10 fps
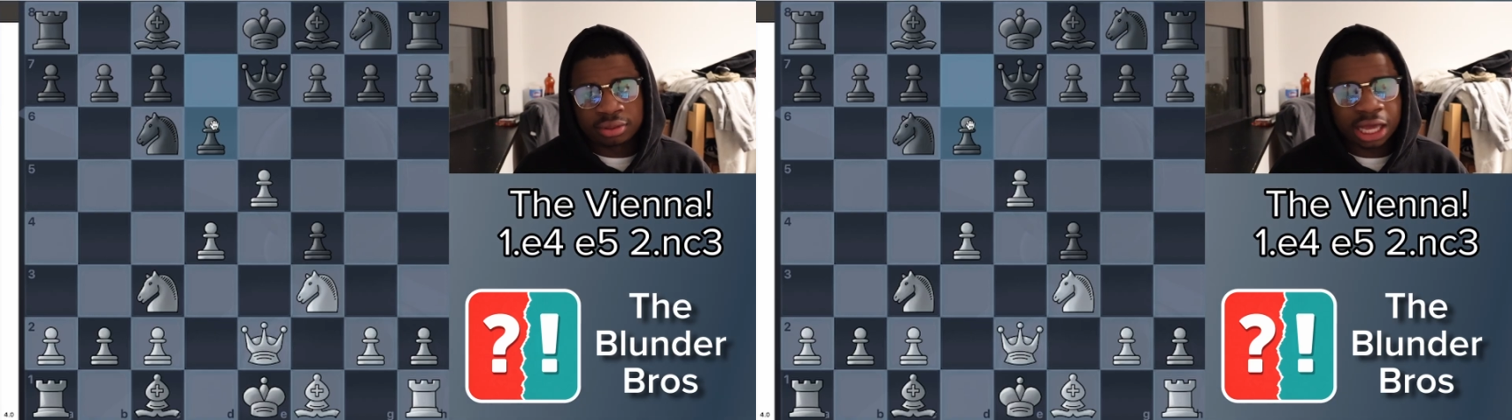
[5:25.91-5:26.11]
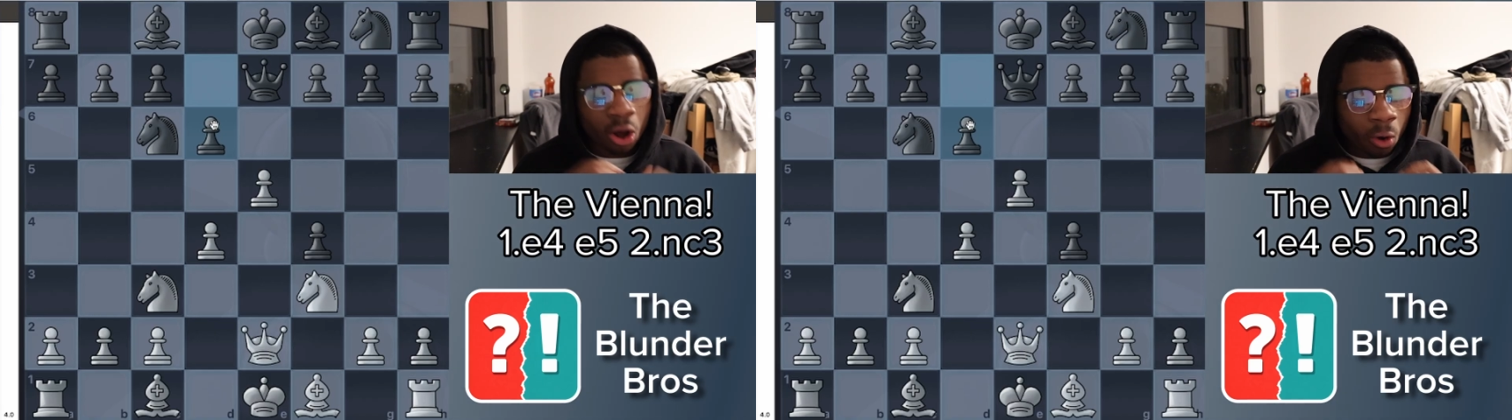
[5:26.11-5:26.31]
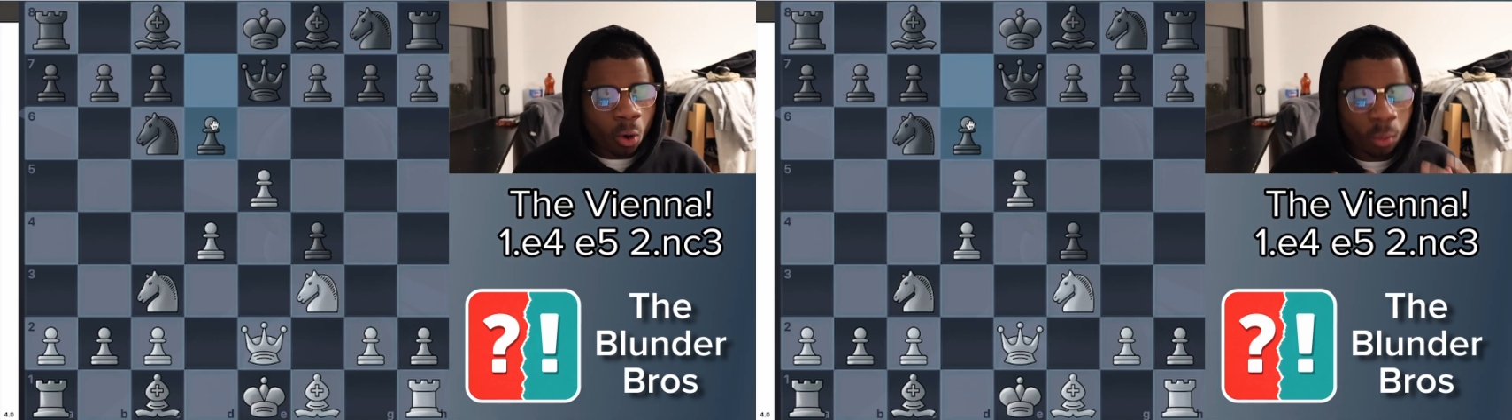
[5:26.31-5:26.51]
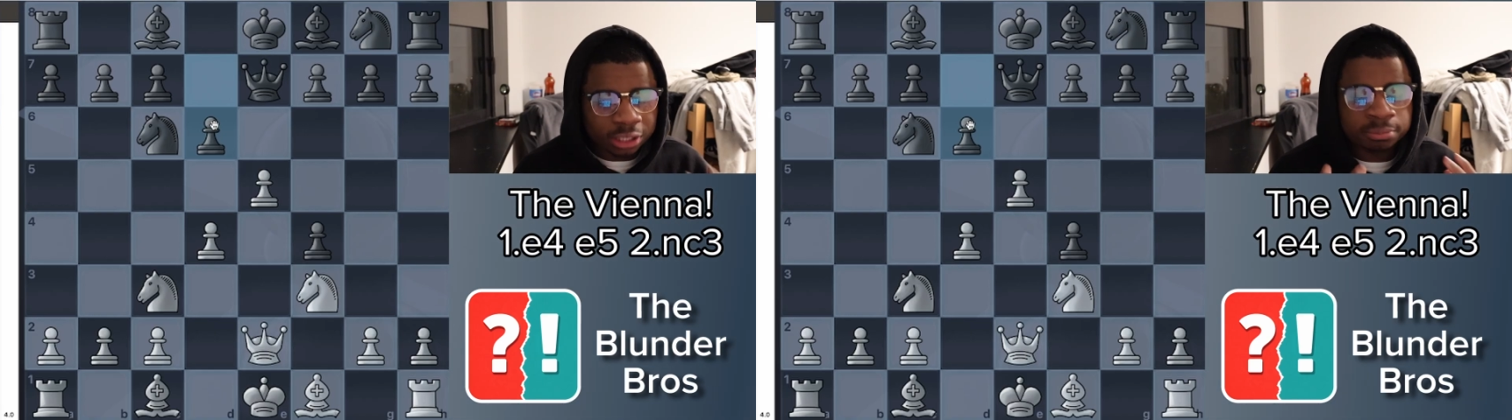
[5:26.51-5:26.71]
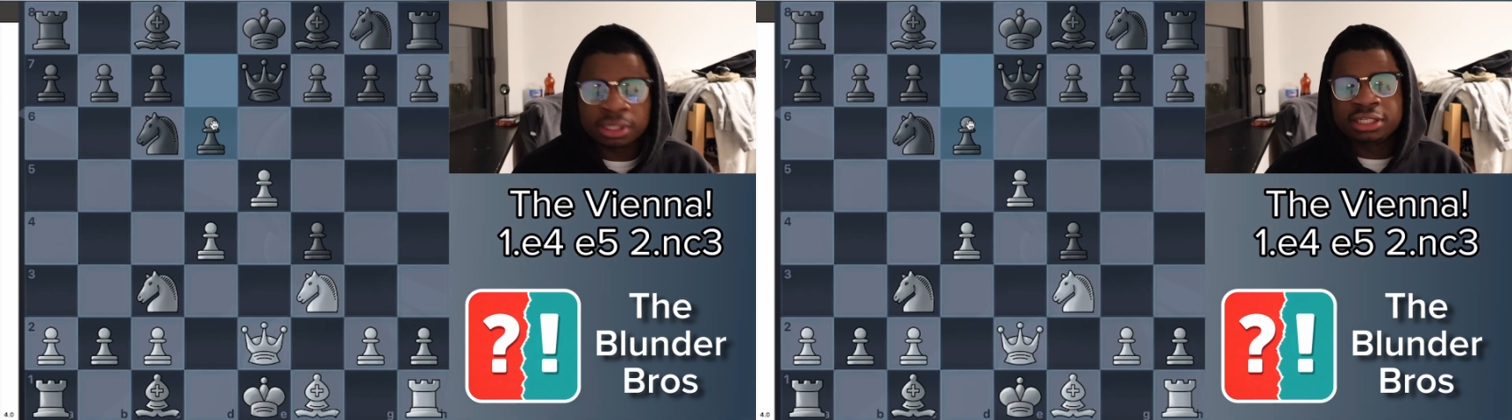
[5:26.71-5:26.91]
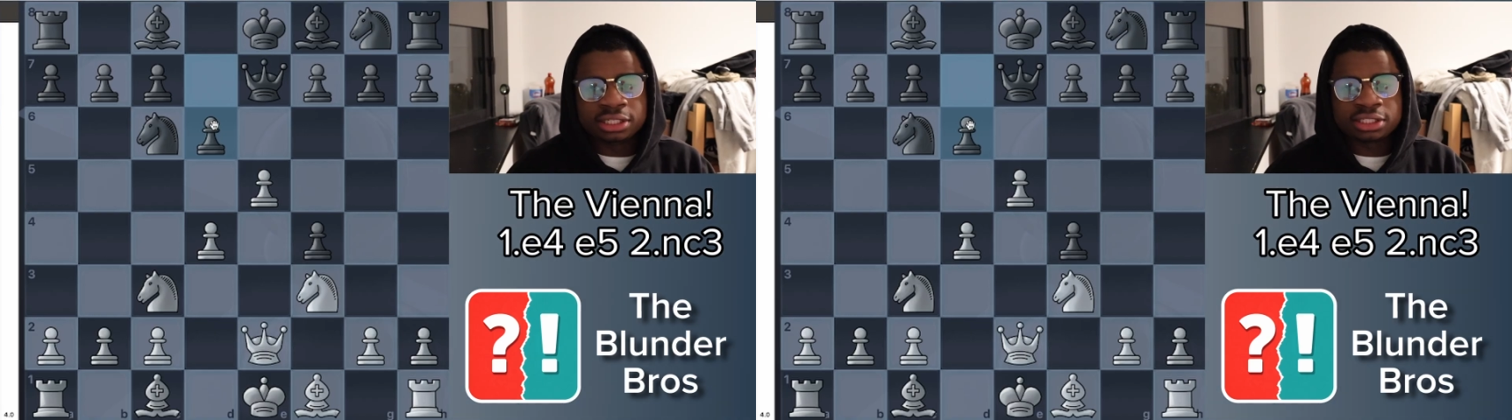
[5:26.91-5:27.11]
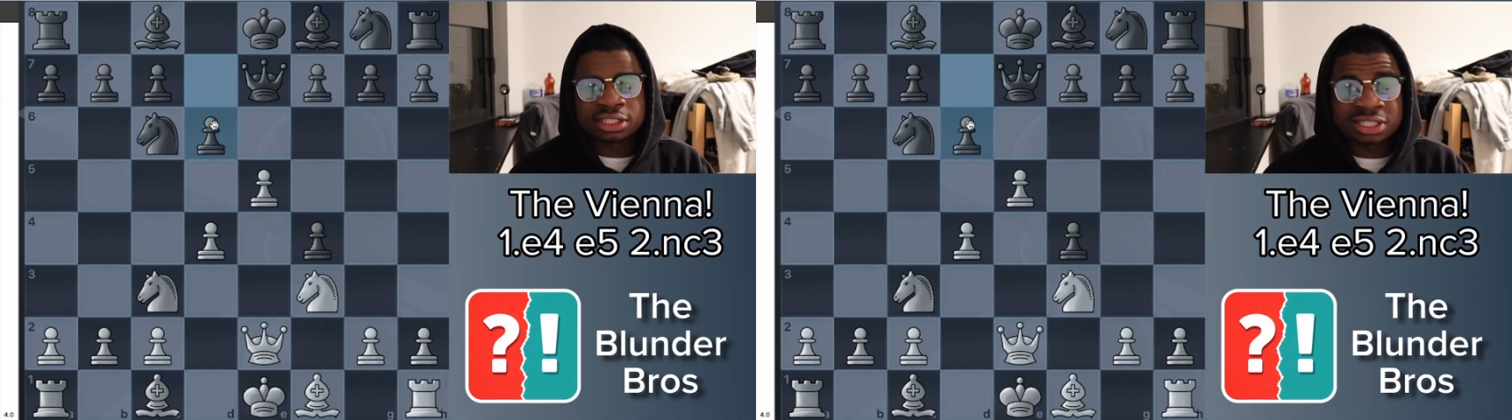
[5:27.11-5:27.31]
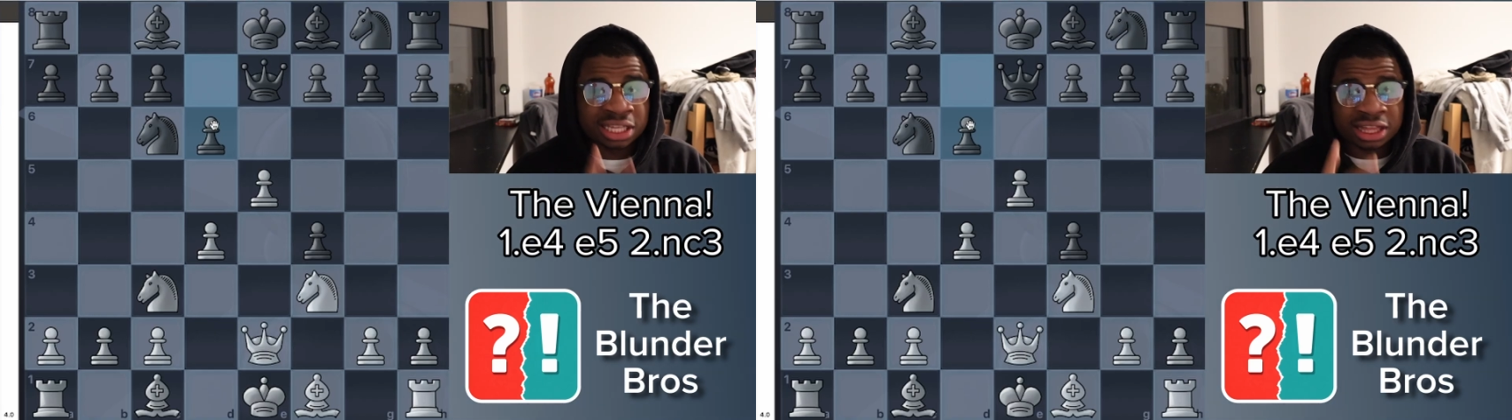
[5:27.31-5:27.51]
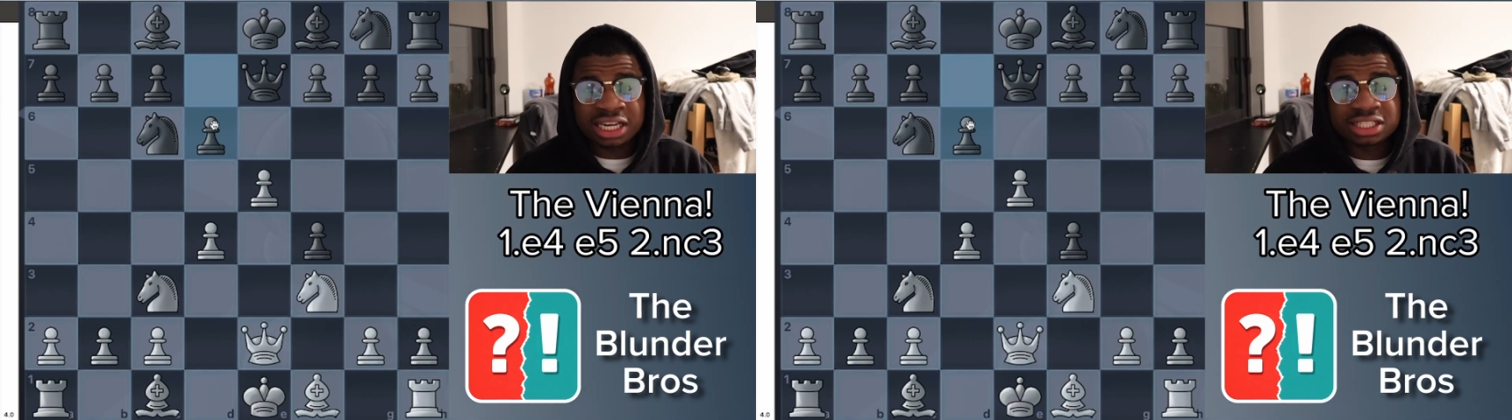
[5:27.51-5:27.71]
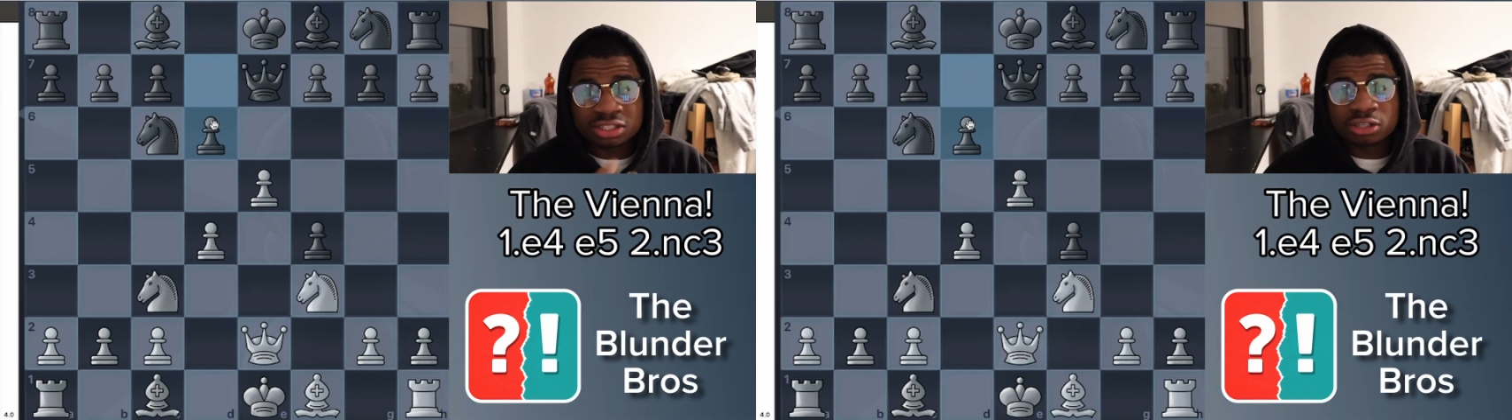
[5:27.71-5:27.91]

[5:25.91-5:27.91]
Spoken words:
They always play d6. They think it's a